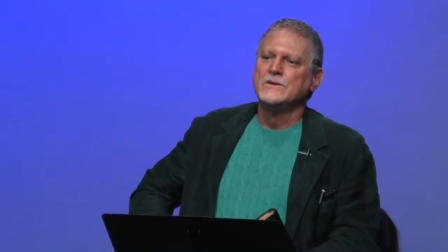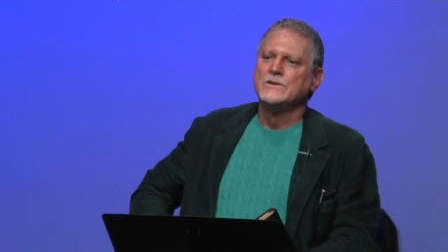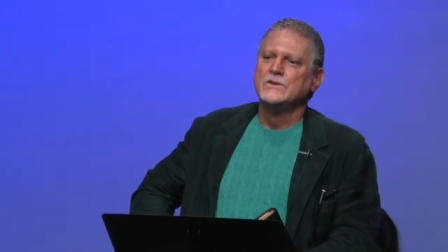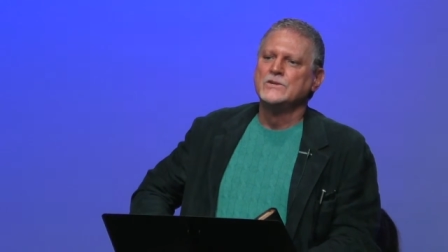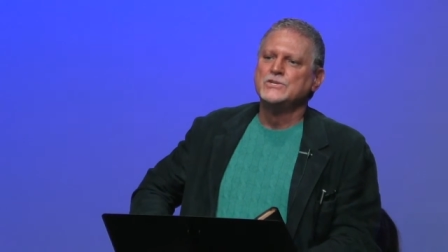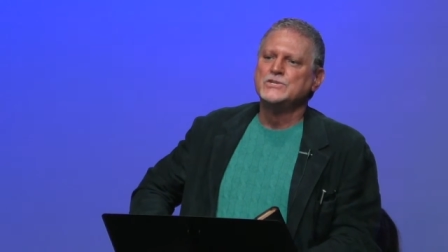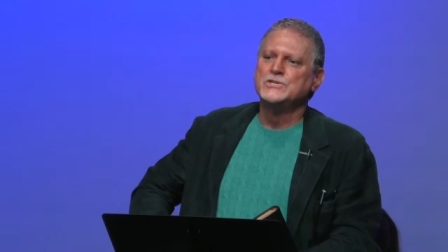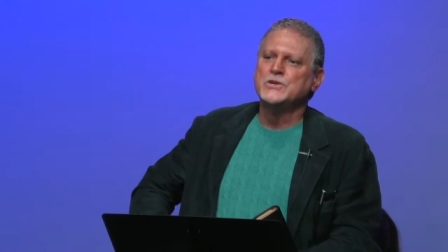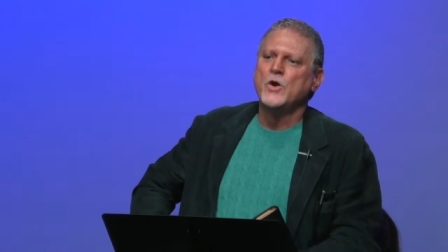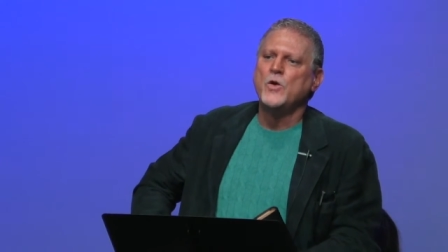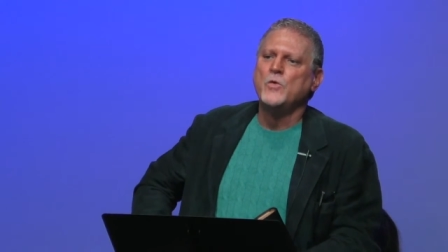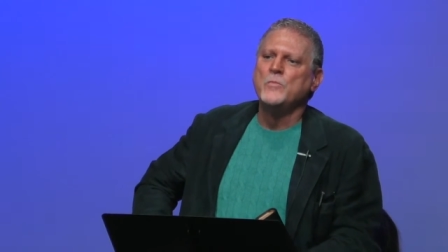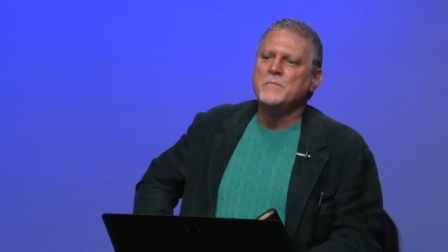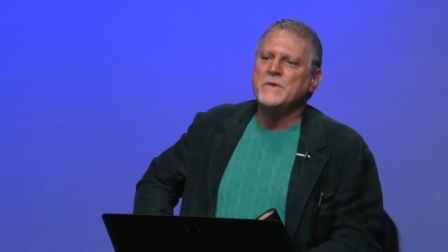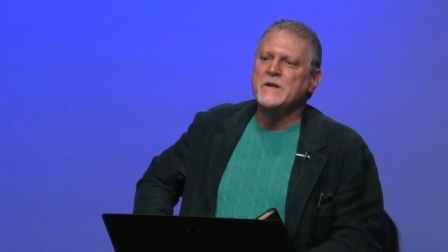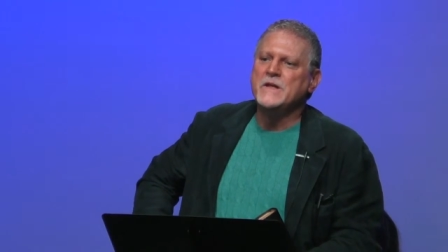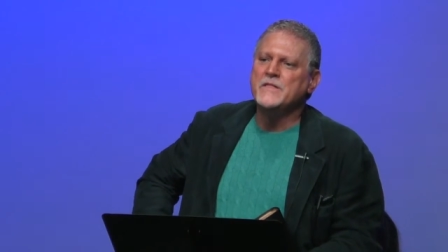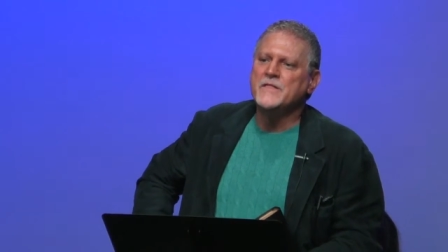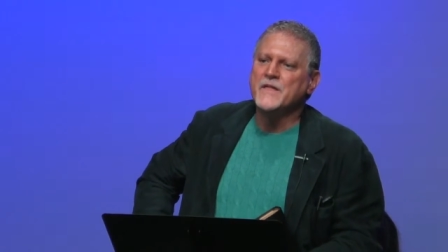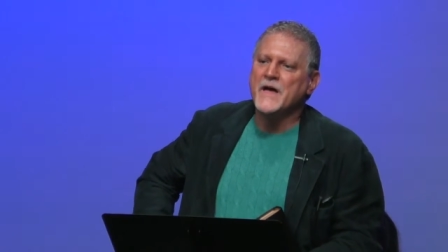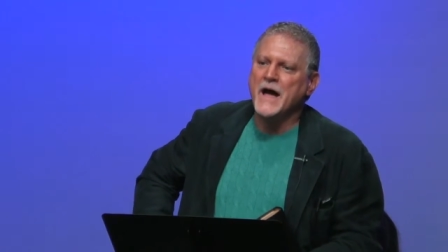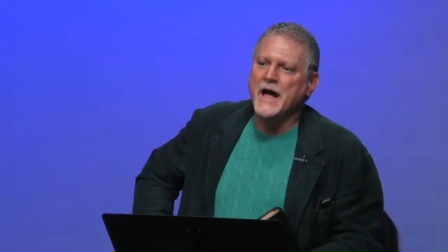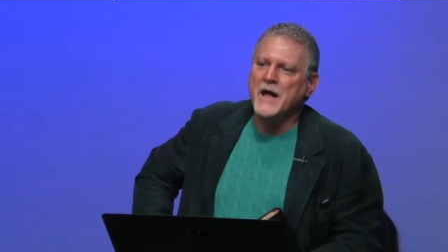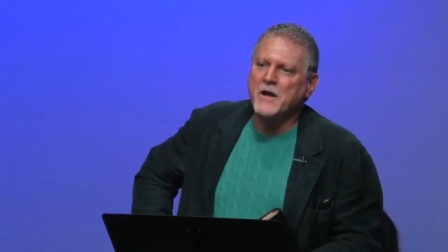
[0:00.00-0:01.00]
Show
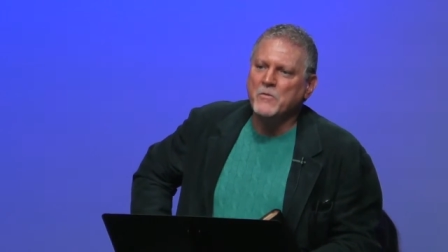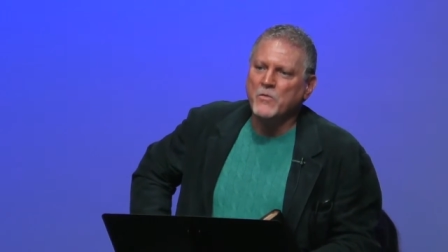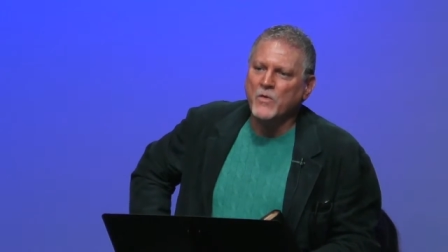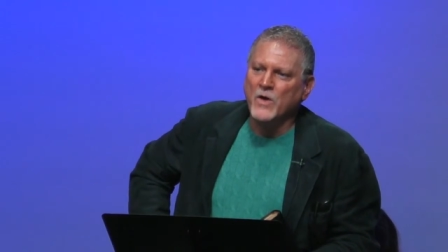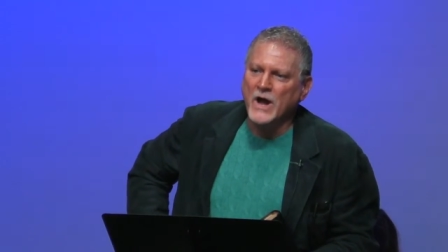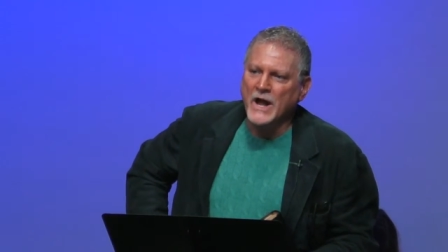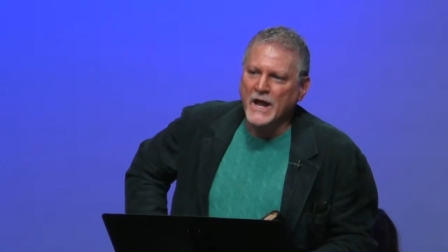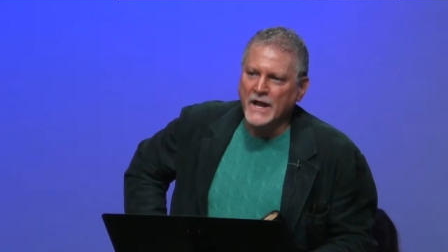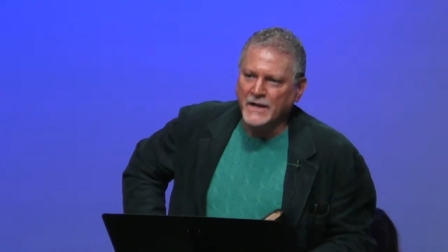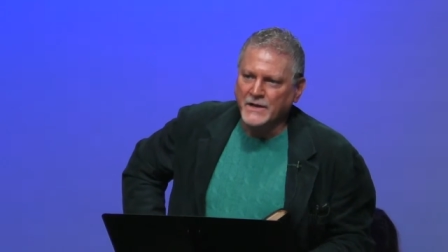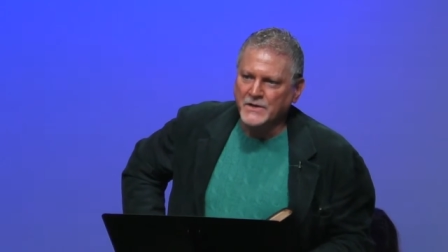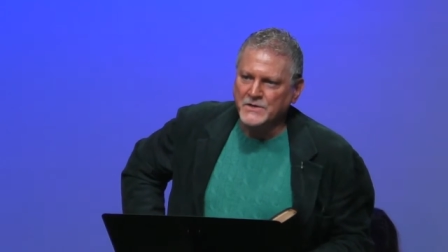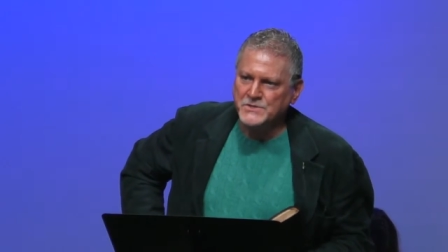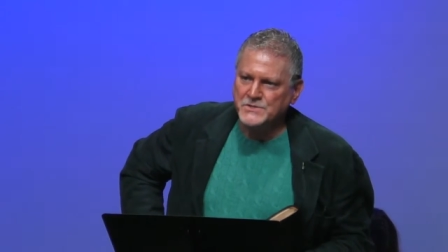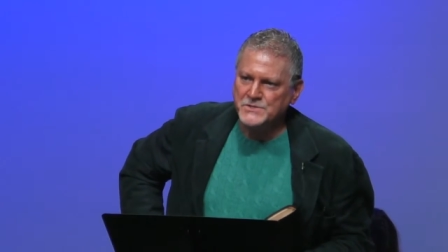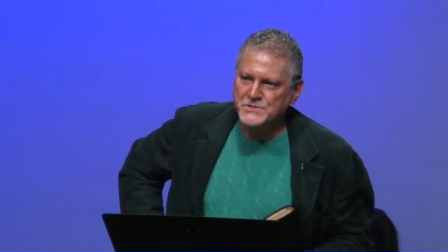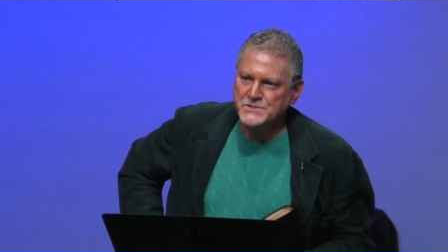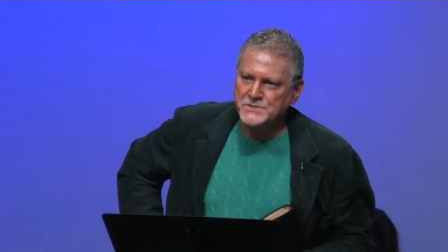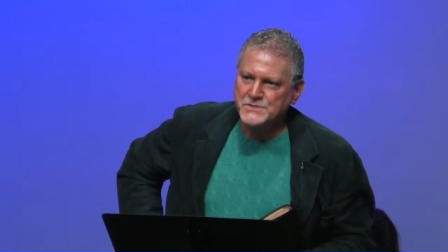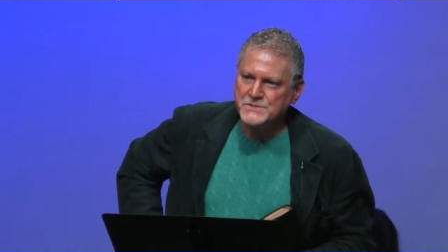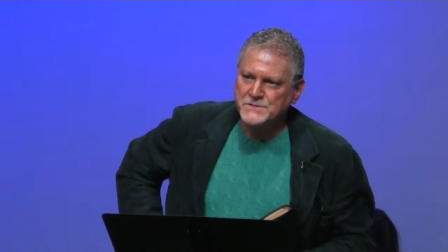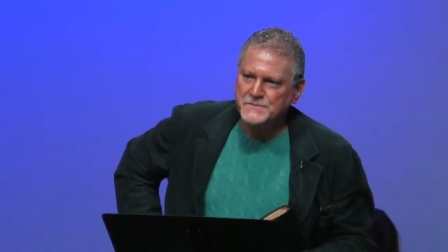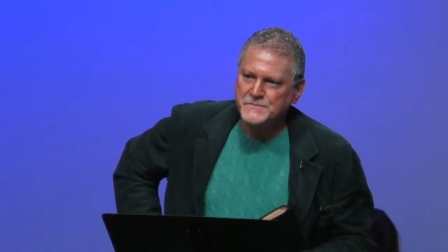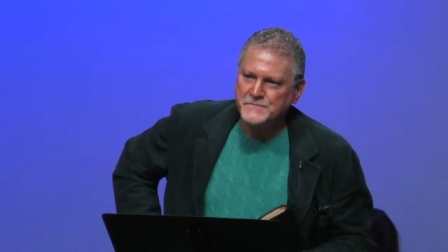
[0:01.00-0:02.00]
me thy
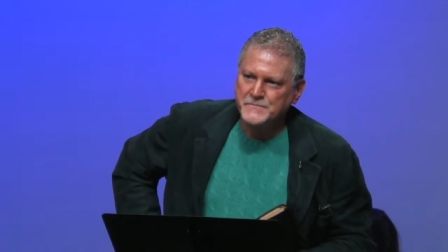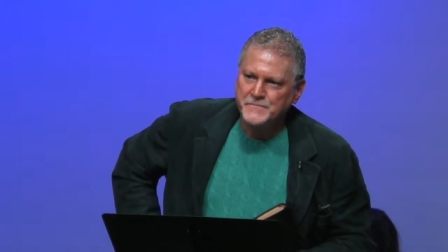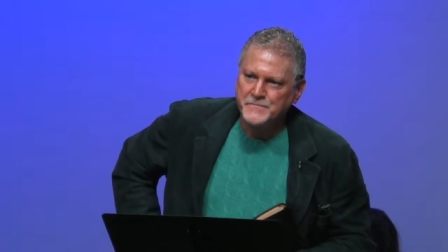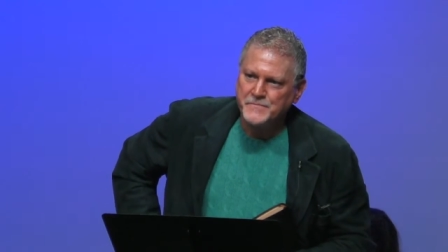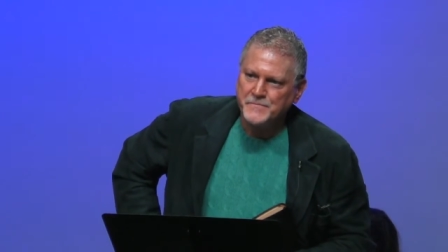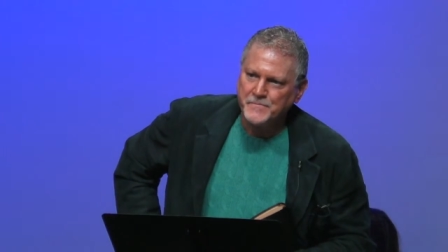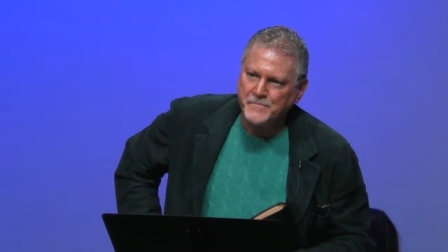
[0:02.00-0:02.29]
ways